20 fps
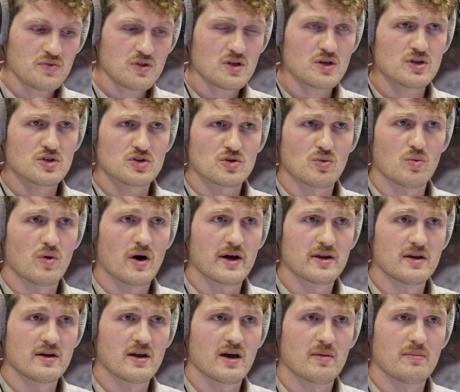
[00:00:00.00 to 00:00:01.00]
So why
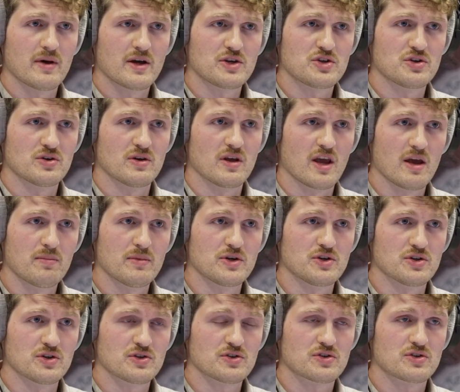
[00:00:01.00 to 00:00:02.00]
did I mention
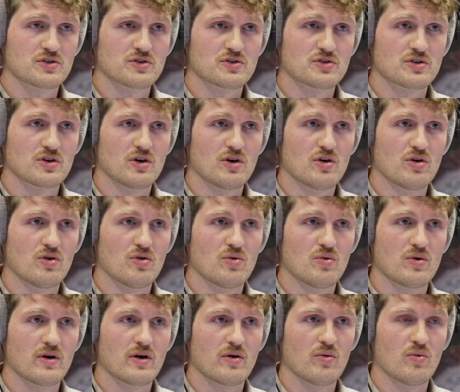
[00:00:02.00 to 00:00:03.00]
images?
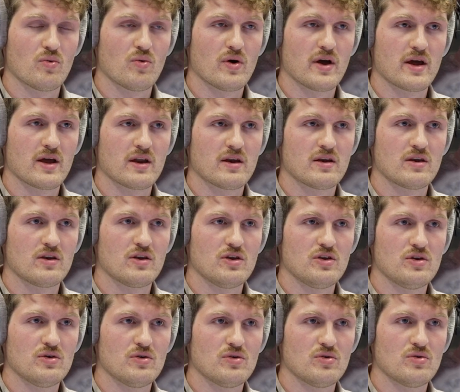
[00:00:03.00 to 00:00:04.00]
So when
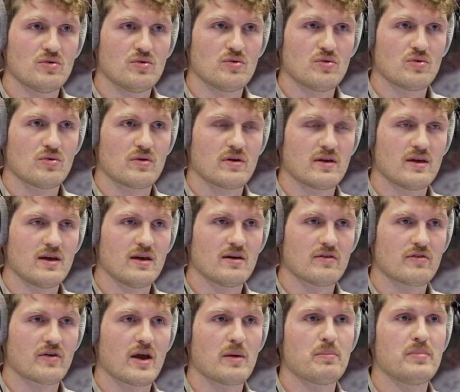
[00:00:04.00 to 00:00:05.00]
you
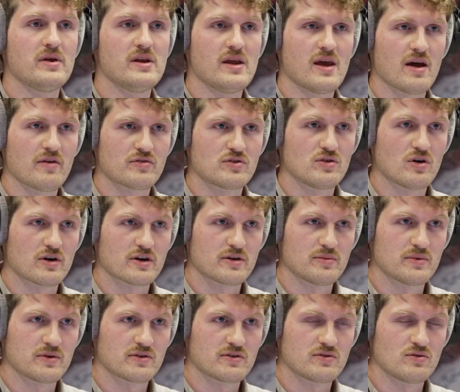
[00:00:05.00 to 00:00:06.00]
give a PDF
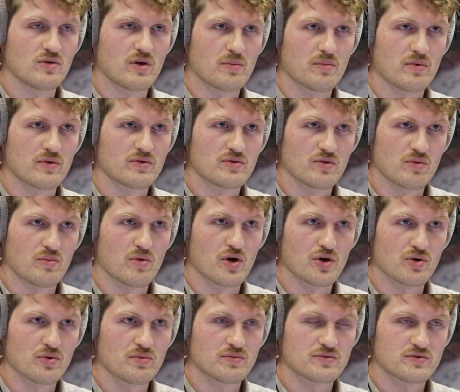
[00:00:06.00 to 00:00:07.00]
document to a
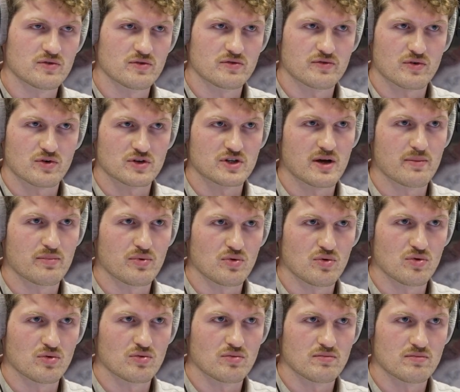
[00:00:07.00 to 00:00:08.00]
model, to, for
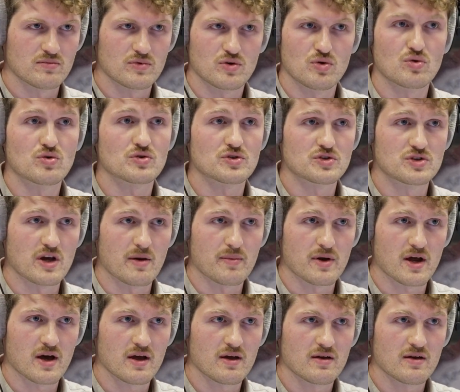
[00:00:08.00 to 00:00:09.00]
example, Google's Gemini,